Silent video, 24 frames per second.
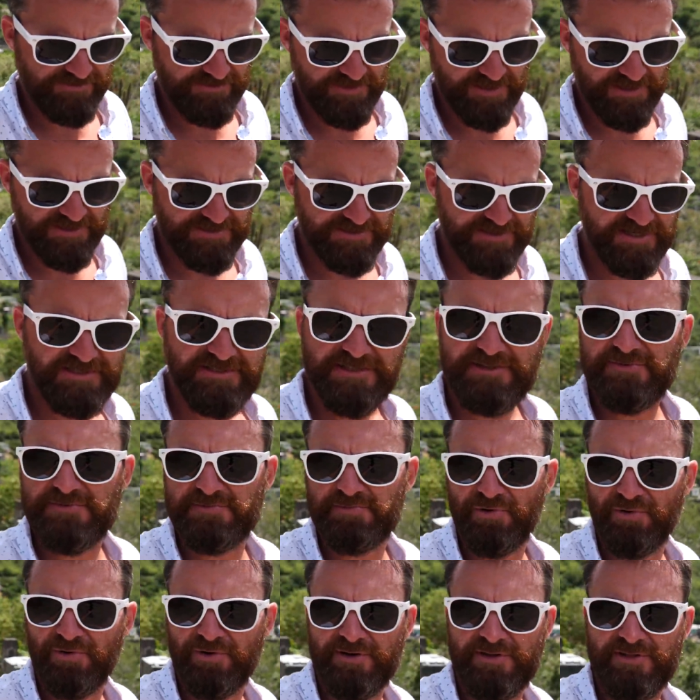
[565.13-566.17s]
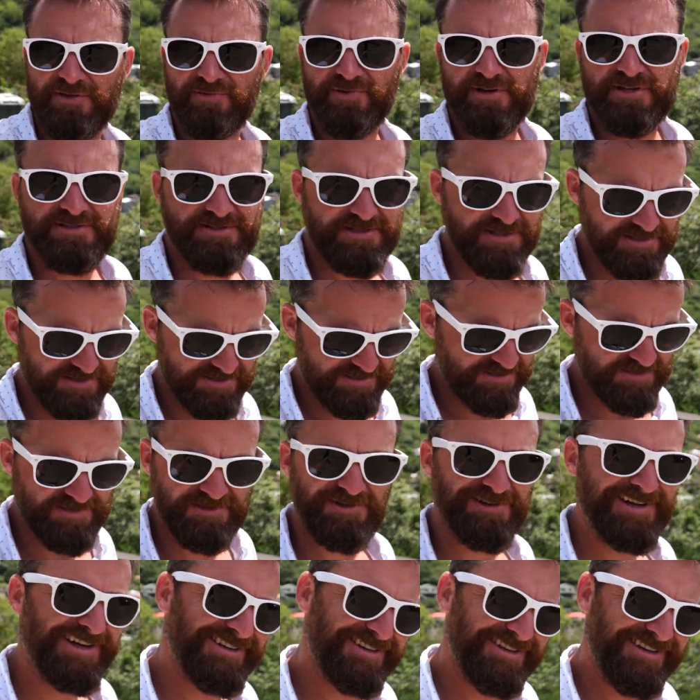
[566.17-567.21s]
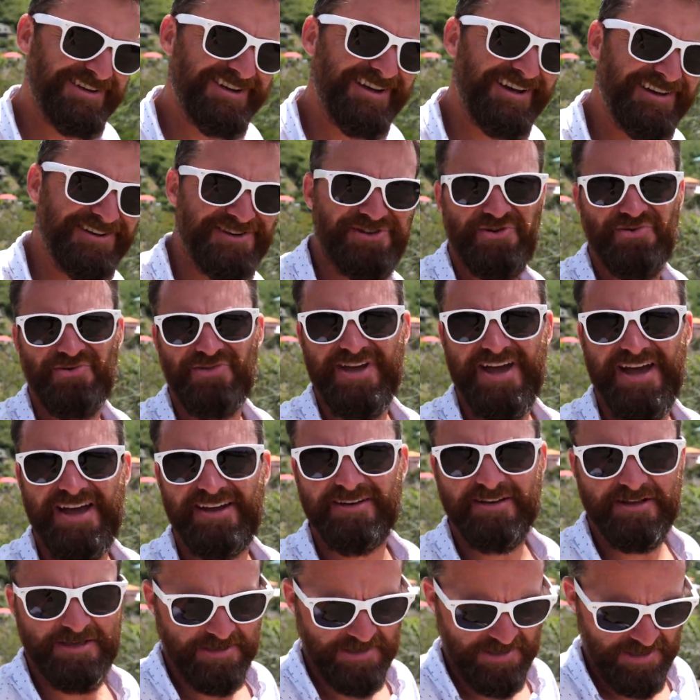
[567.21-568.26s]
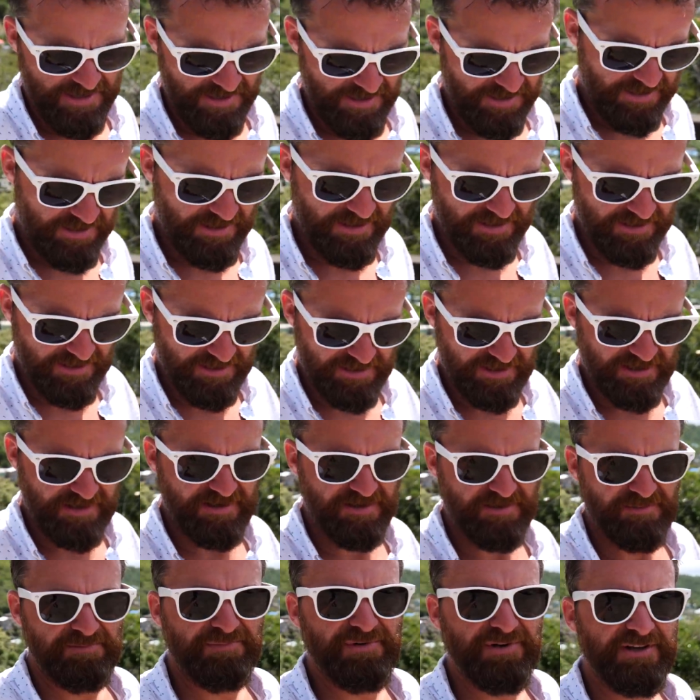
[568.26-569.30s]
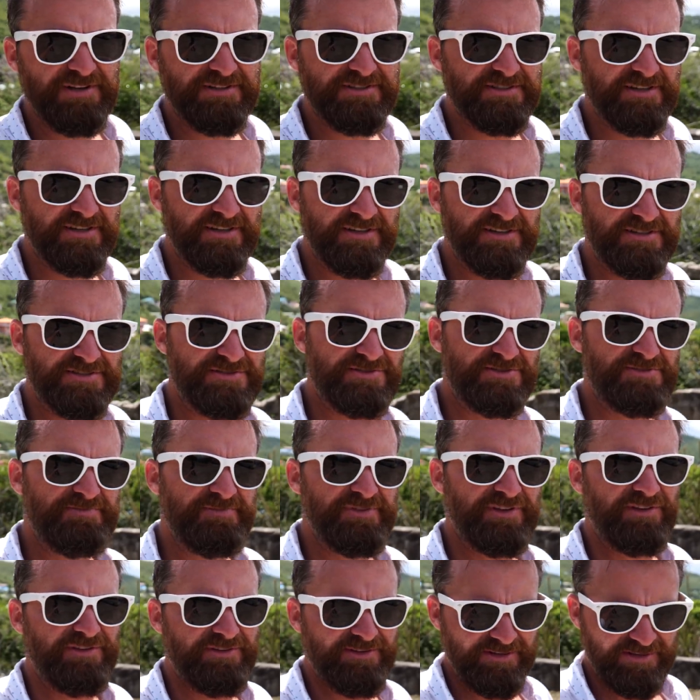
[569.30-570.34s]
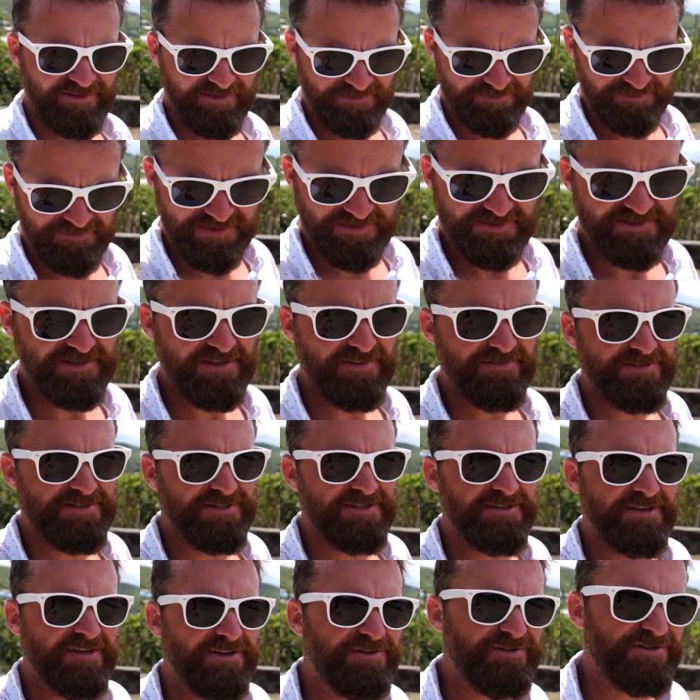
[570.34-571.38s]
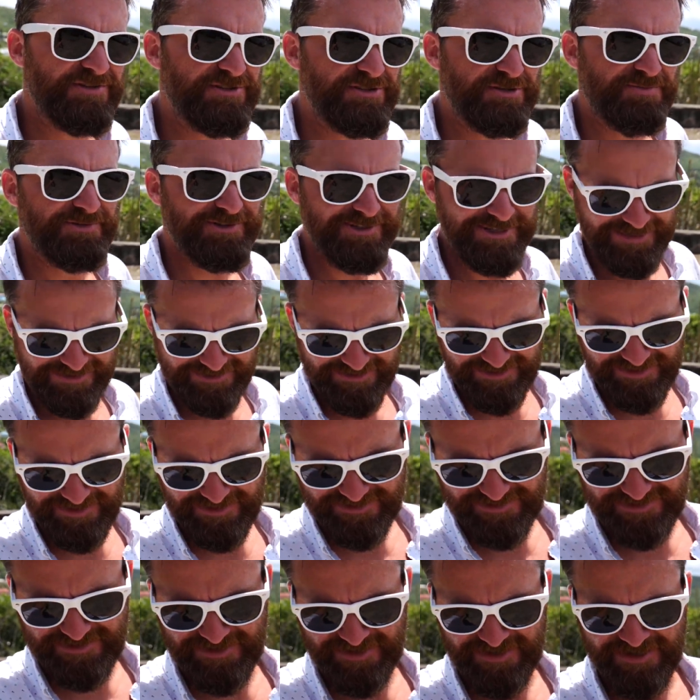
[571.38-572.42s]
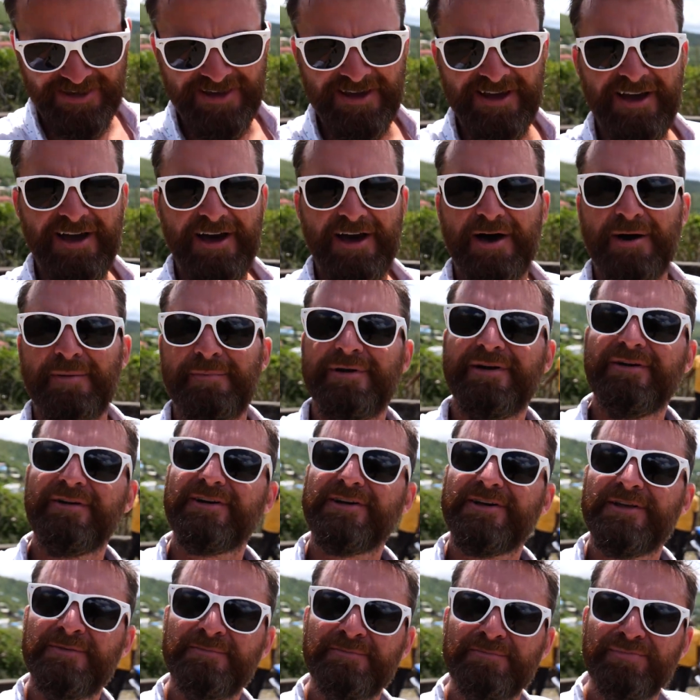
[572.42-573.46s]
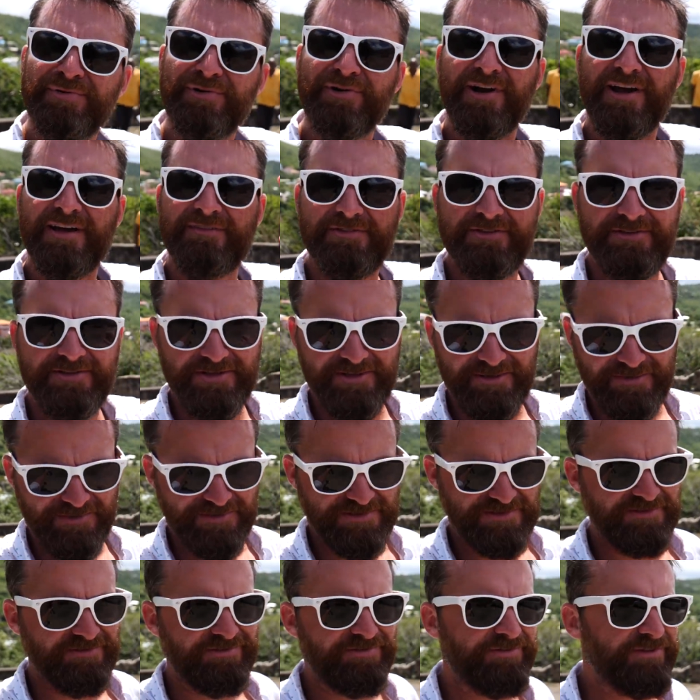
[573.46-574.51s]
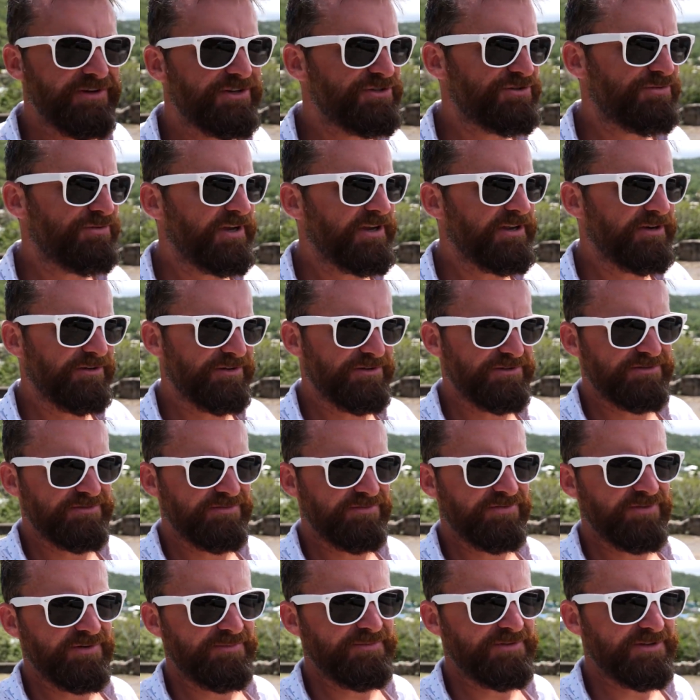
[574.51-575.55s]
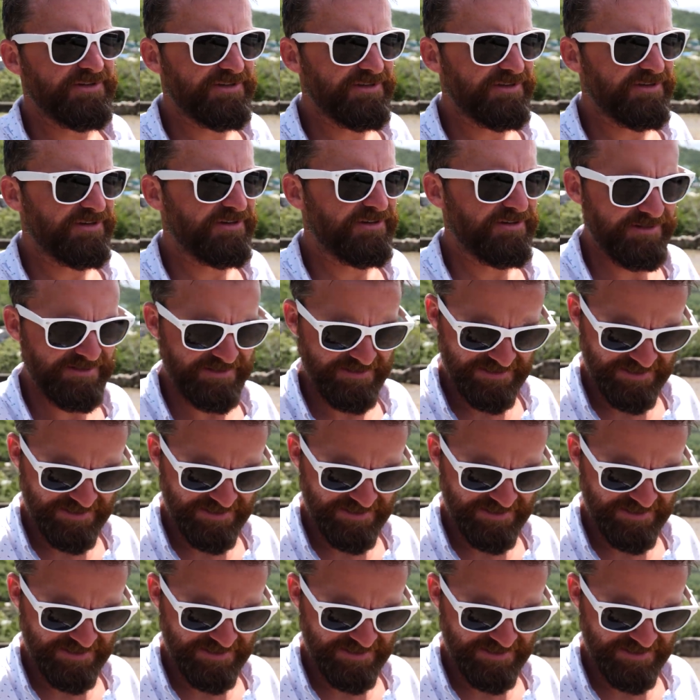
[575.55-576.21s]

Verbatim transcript: of the United States. He was born in the West Indies. I did not know that. Uh, but uh, this was built in the mid 1700s to protect against American privateers and French raiders from the uh,